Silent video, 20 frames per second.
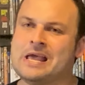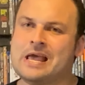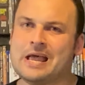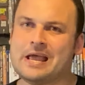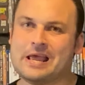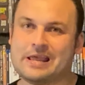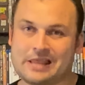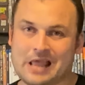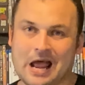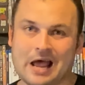
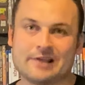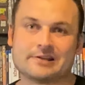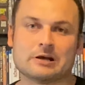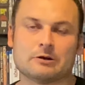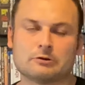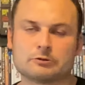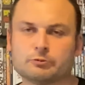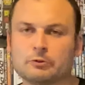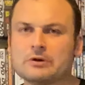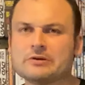It, as I
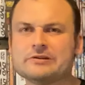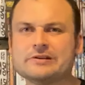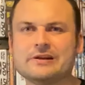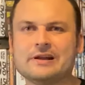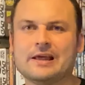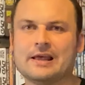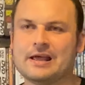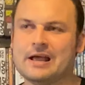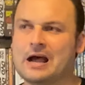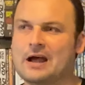was watching
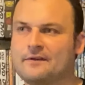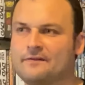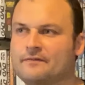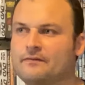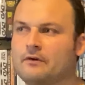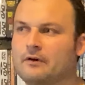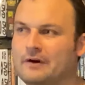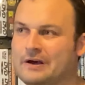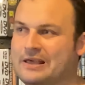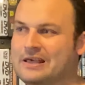it, I
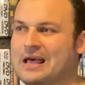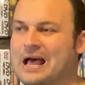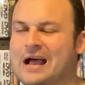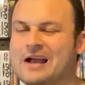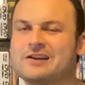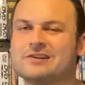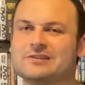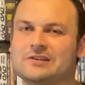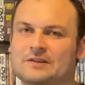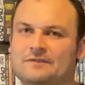thought it
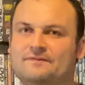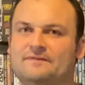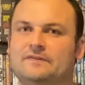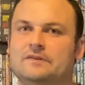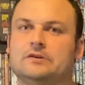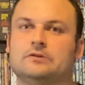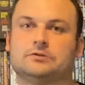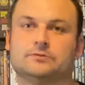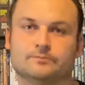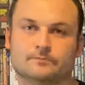actually
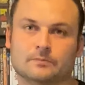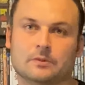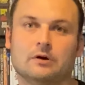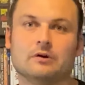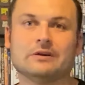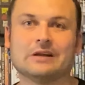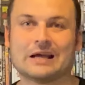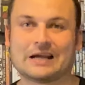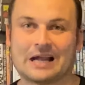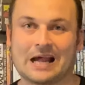feels
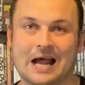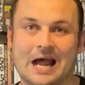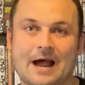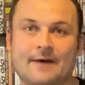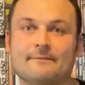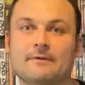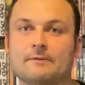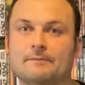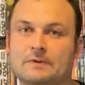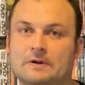more like a
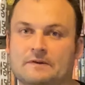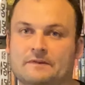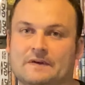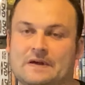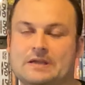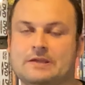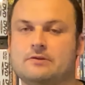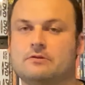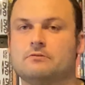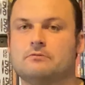Hammer
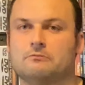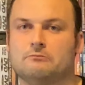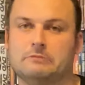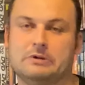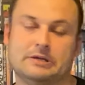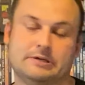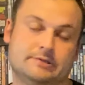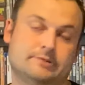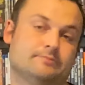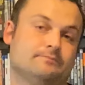movie,
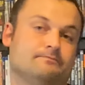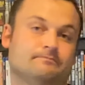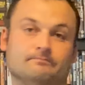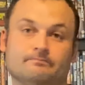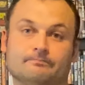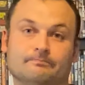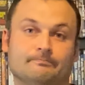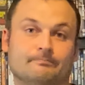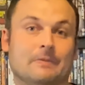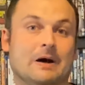which
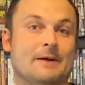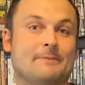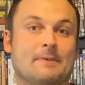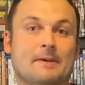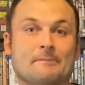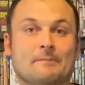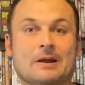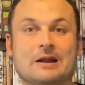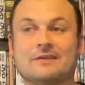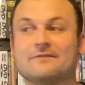might be
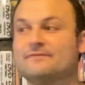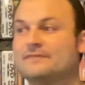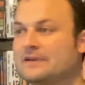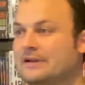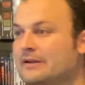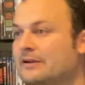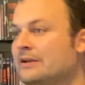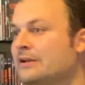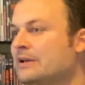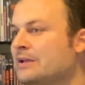a benefit